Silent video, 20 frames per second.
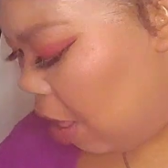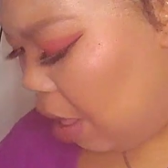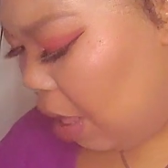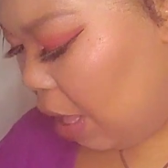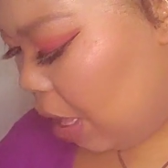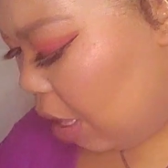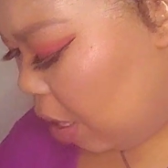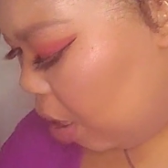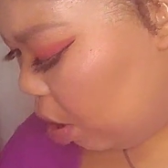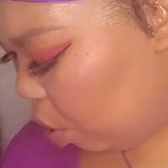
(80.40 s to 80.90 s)

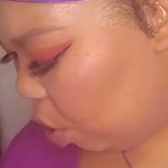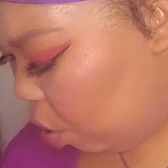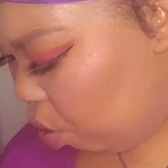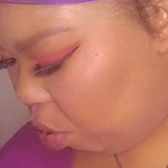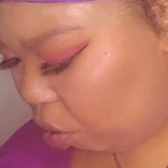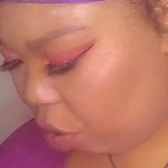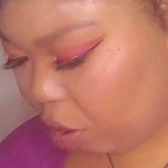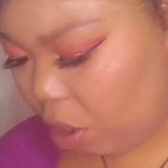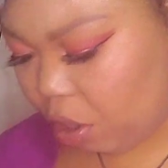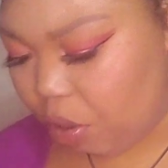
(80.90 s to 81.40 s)
And
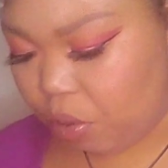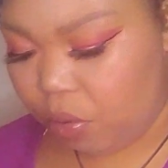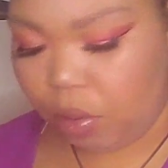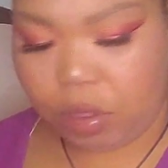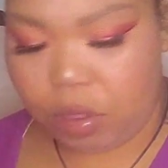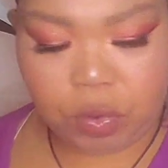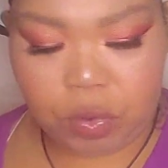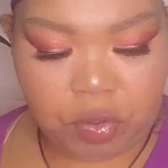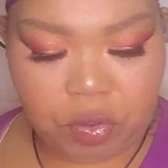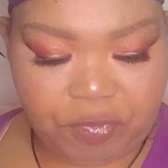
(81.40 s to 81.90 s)
also
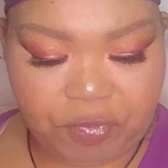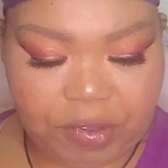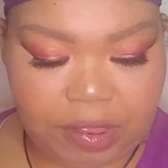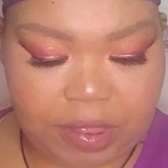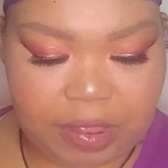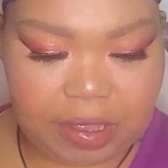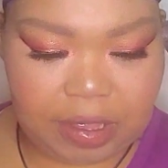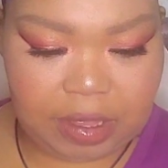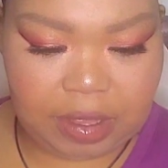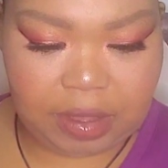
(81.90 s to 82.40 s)
you will
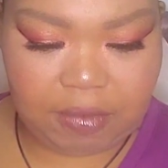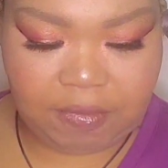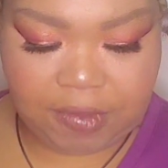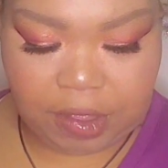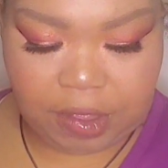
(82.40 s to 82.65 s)
receive